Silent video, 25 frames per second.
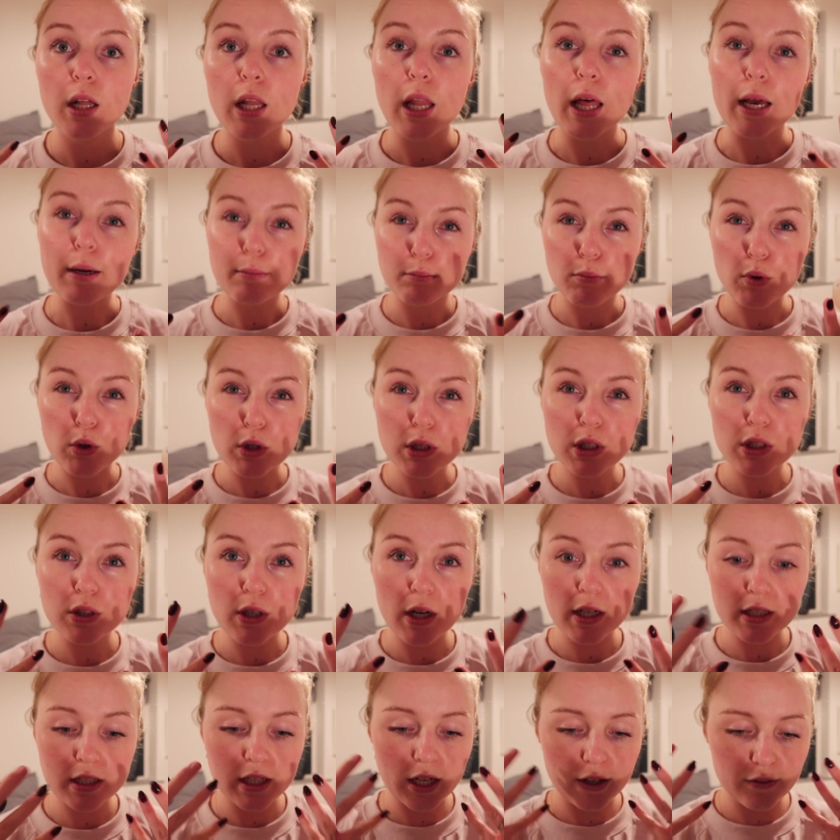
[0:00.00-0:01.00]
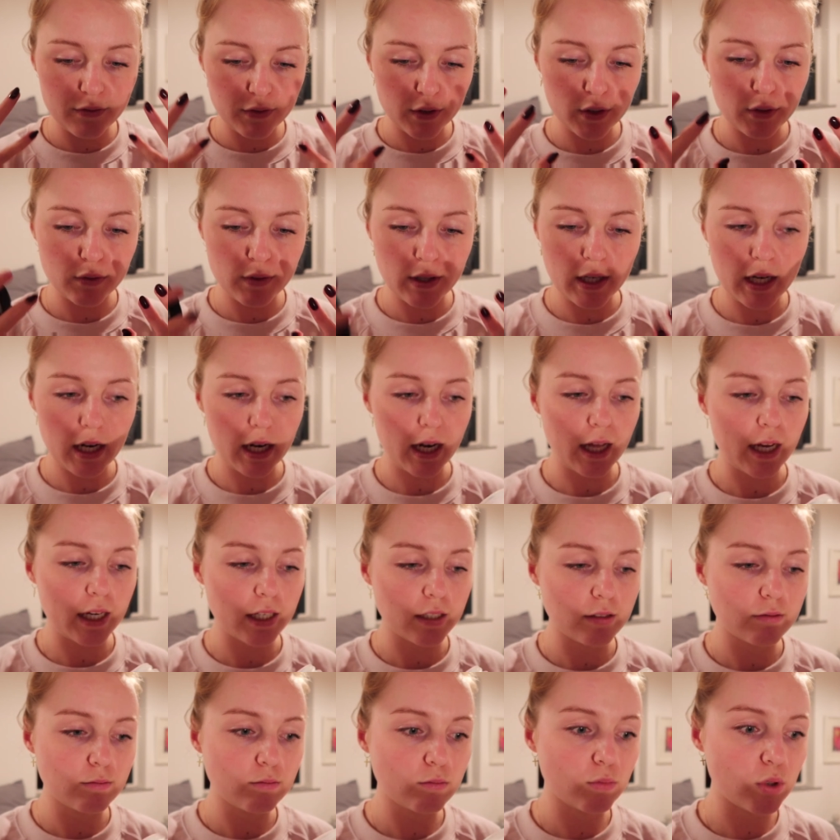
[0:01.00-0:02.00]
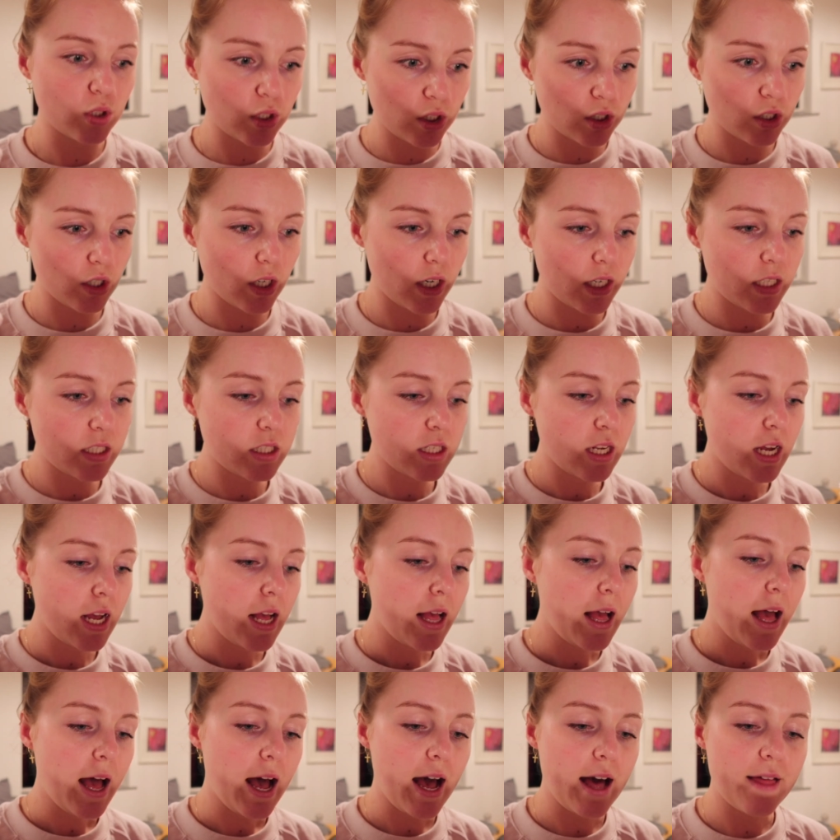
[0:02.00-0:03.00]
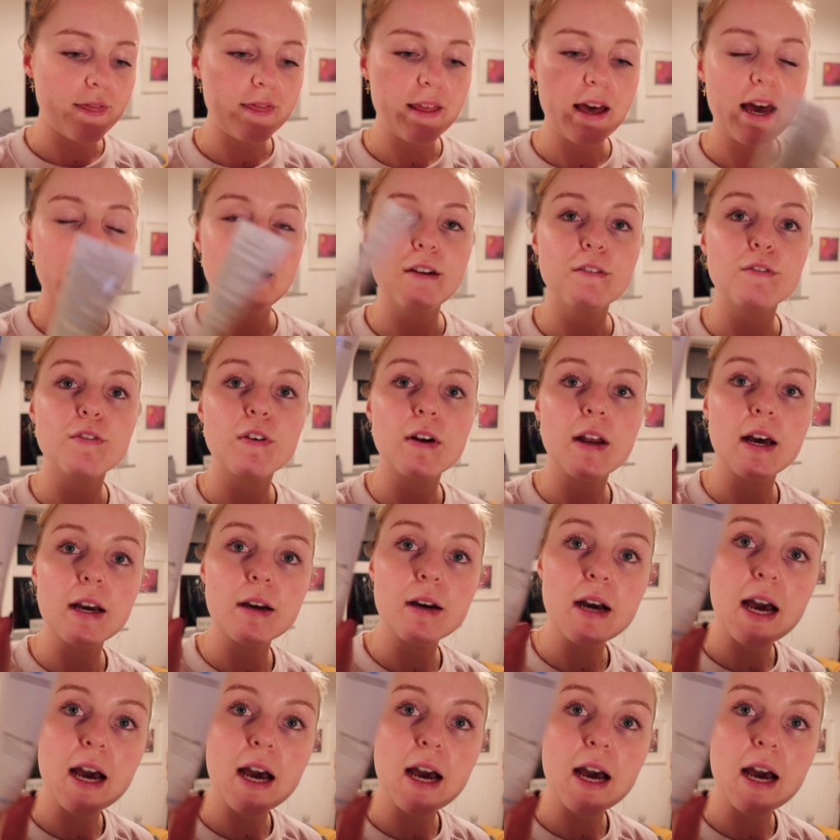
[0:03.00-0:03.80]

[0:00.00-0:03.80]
like moisturizing. I feel really like moisturized. And then for like